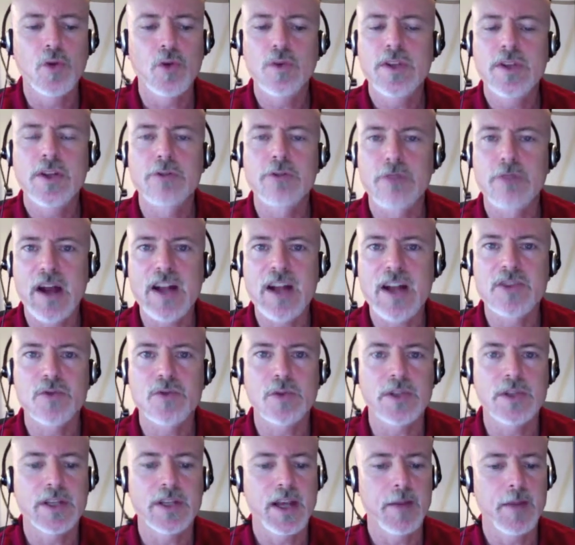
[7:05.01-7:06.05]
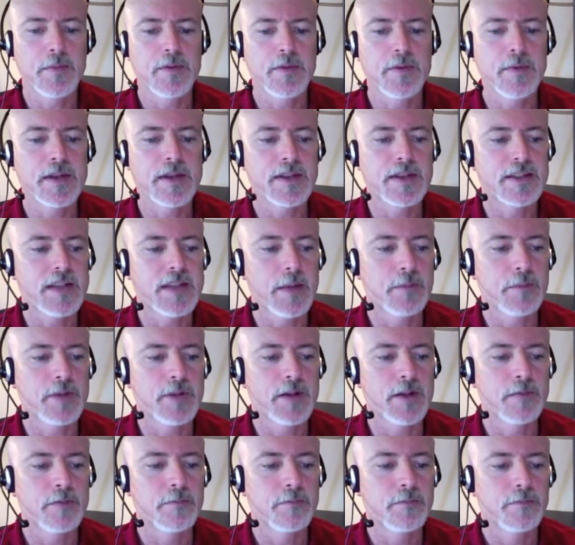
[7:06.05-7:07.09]
only gradually came to be
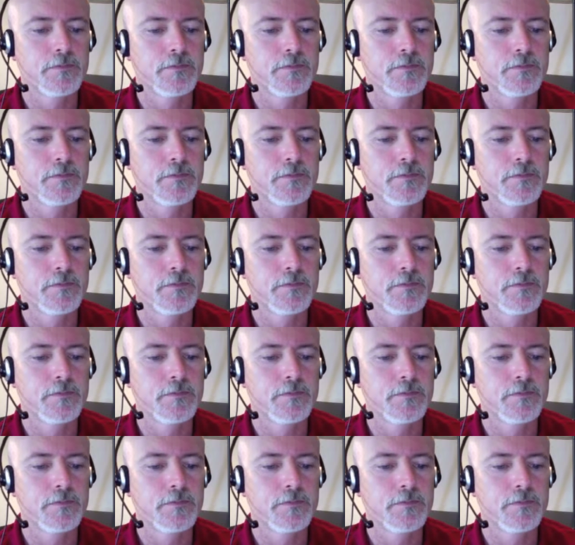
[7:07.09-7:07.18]
accepted.